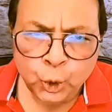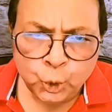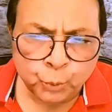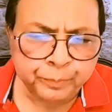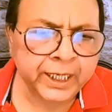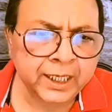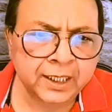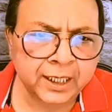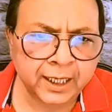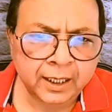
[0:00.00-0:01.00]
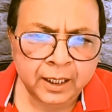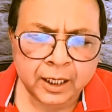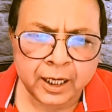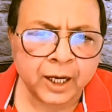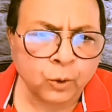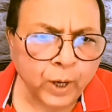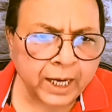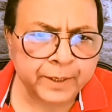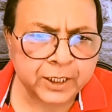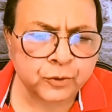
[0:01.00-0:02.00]
to meet the
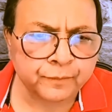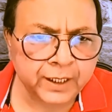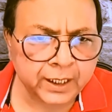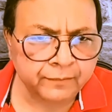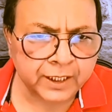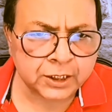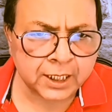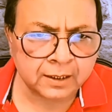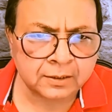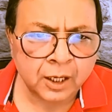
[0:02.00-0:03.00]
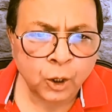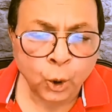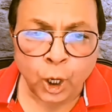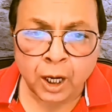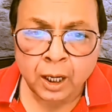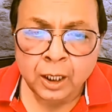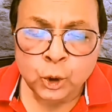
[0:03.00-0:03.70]
requirements of the investors or